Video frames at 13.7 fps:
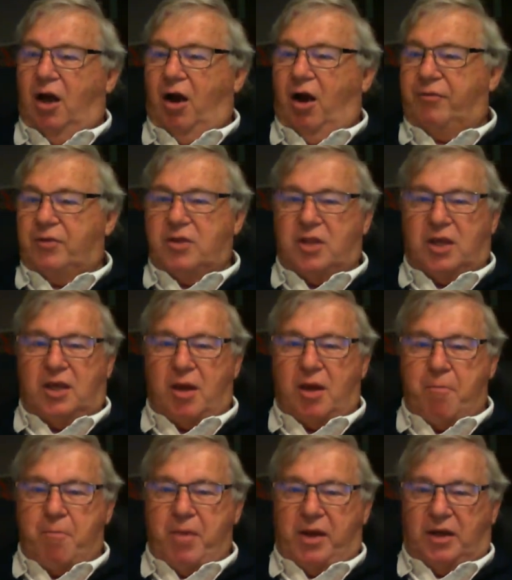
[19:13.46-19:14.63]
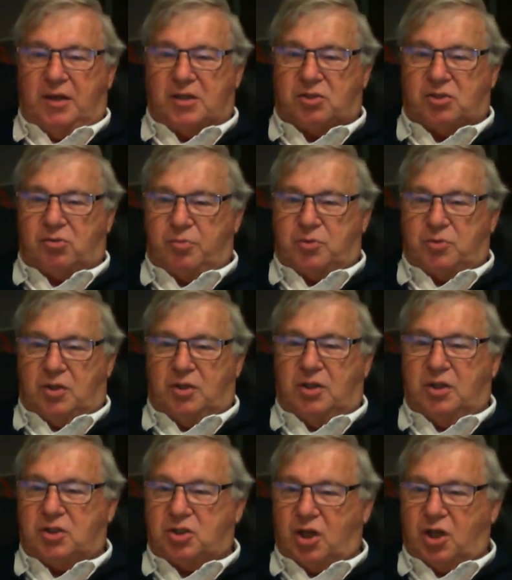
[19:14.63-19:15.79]
often the meta description
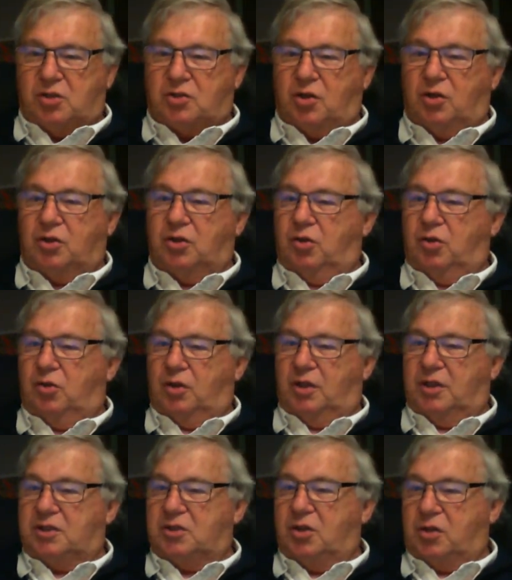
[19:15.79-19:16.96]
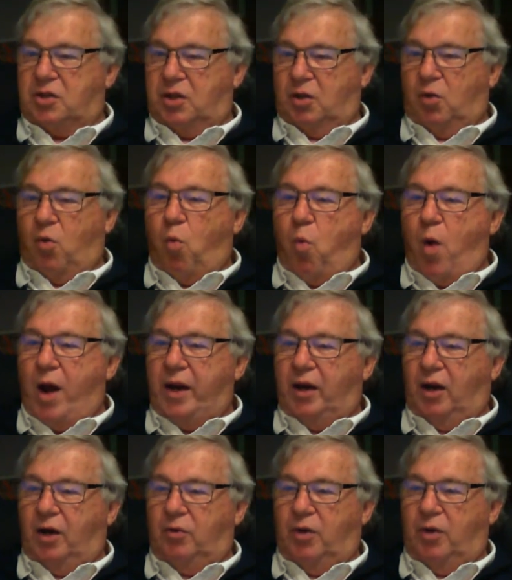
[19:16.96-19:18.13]
that shows on Google is not the one
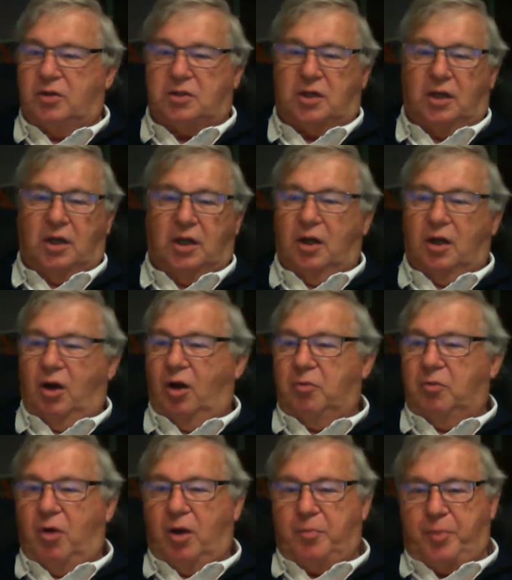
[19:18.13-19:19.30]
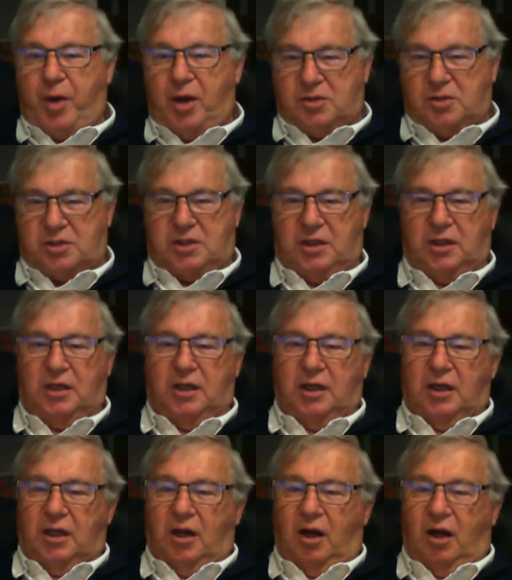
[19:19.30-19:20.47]
I wrote on my post.
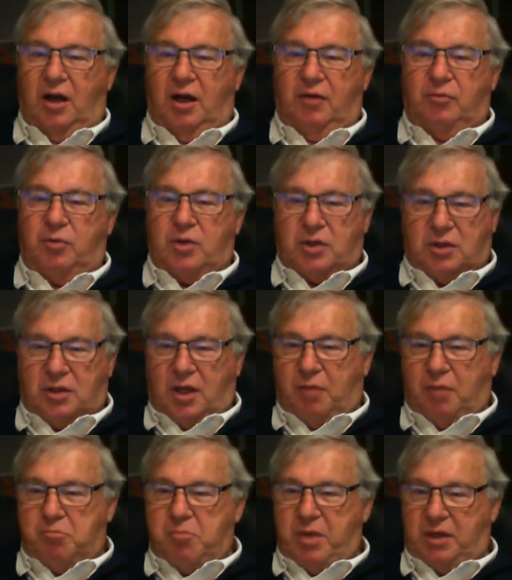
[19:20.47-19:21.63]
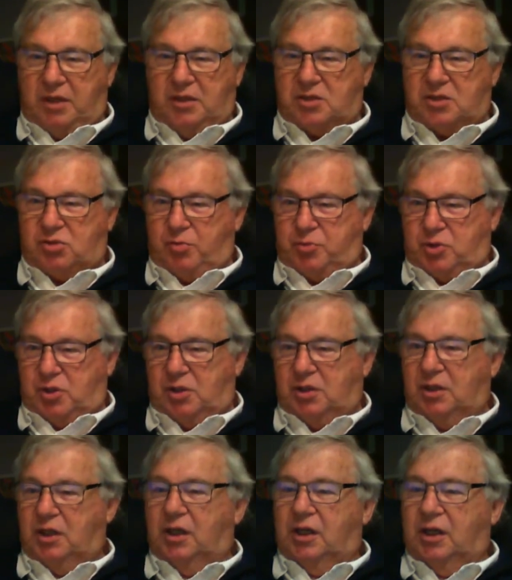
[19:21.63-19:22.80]
I have written a meta description
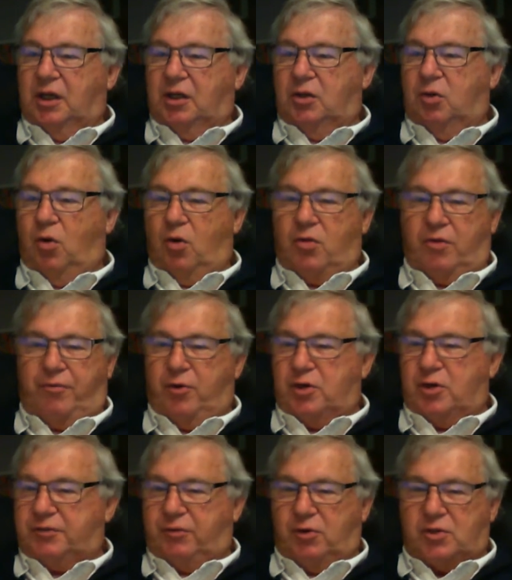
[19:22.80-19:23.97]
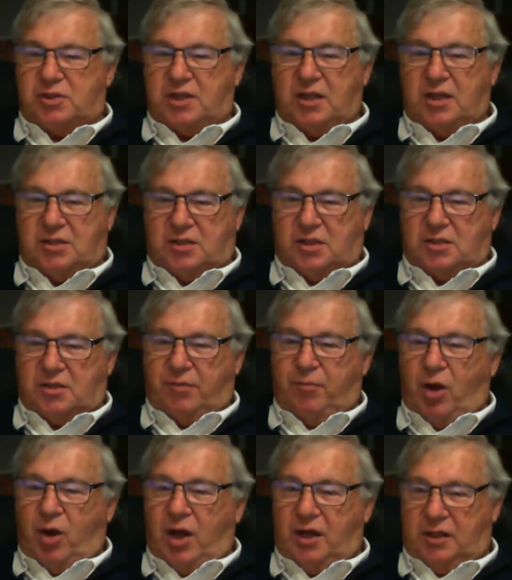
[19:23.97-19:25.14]
nor the first few sentences of
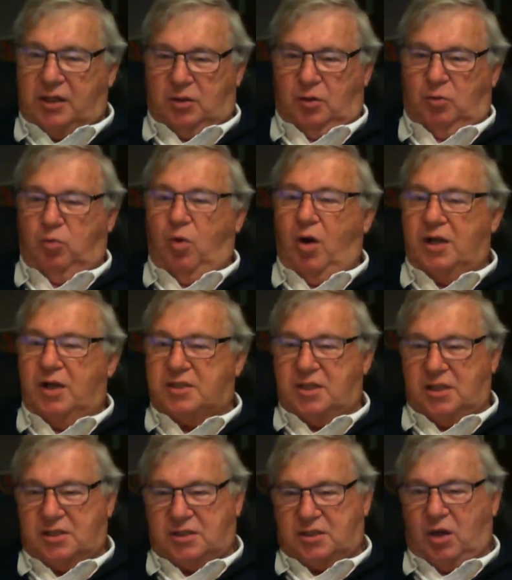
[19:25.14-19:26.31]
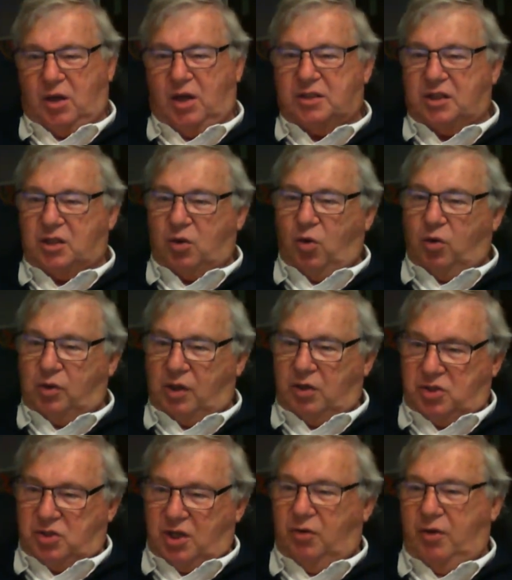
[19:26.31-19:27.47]
my article. Why is this? Is it auto
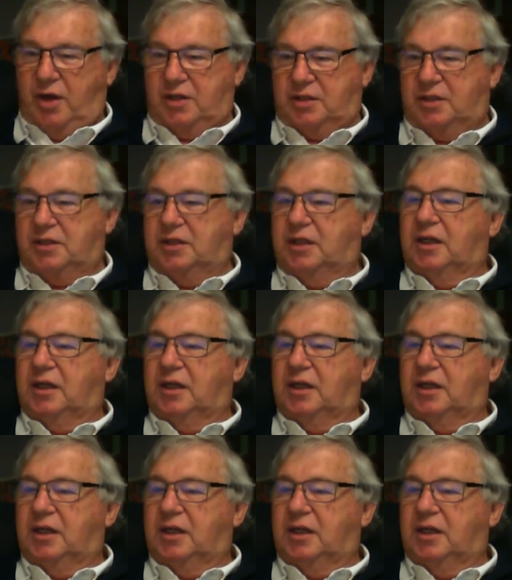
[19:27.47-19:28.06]
generated?